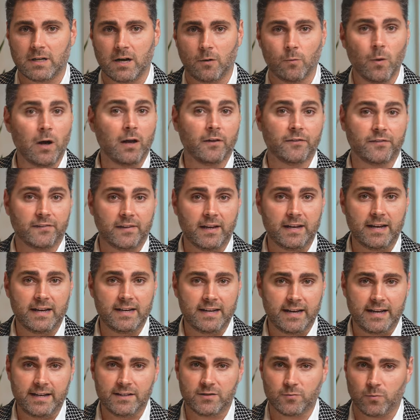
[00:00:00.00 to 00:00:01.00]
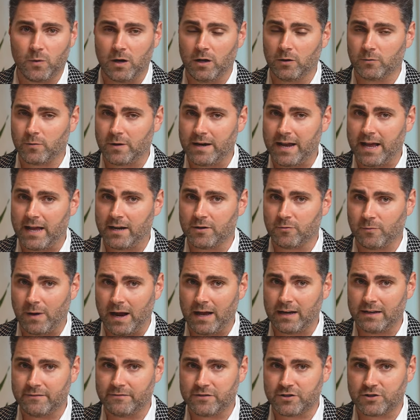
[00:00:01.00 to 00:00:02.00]
A world city needs world-renowned
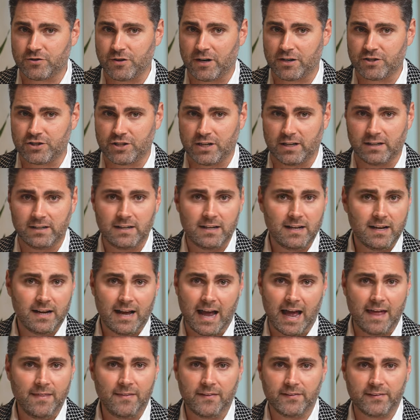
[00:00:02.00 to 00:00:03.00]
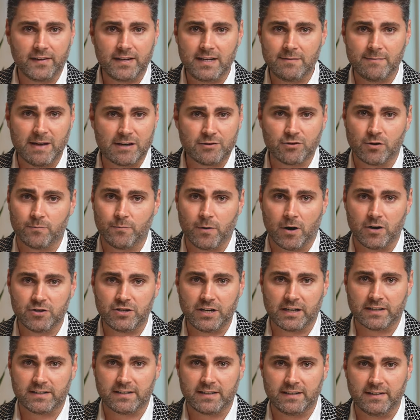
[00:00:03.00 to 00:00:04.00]
rail infrastructure, and the Sydney Metro
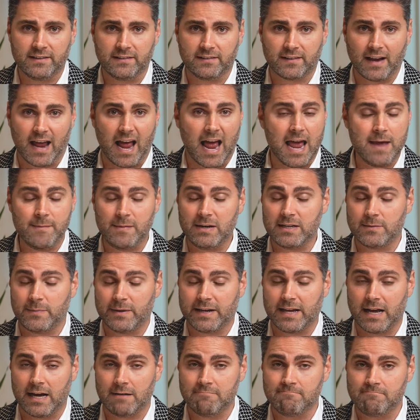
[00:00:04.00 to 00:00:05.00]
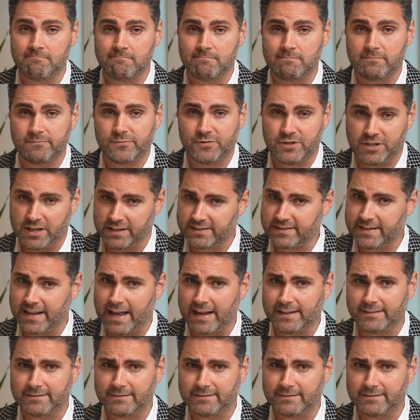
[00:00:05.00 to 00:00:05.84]
project is aiming to become just that.